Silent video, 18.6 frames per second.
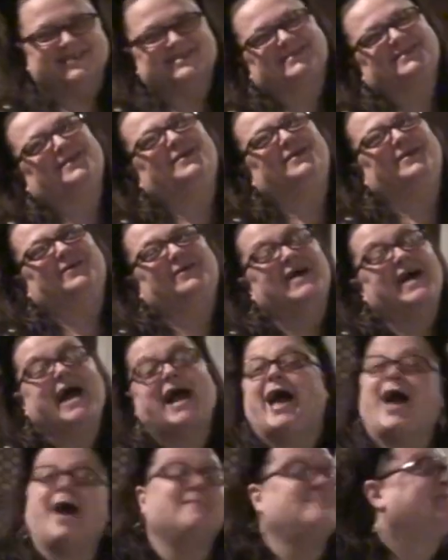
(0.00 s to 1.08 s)
So
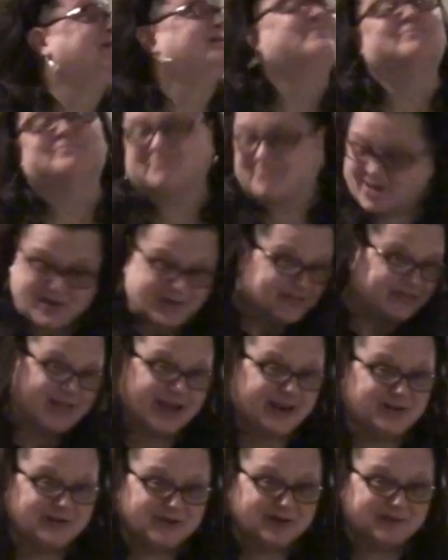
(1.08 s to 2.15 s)
happy
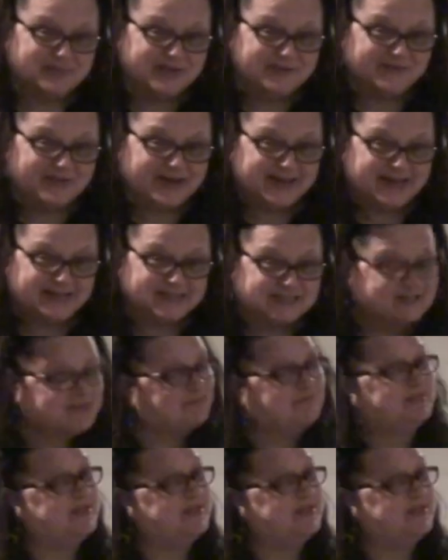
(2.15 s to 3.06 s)
birthday, Norman Reedus,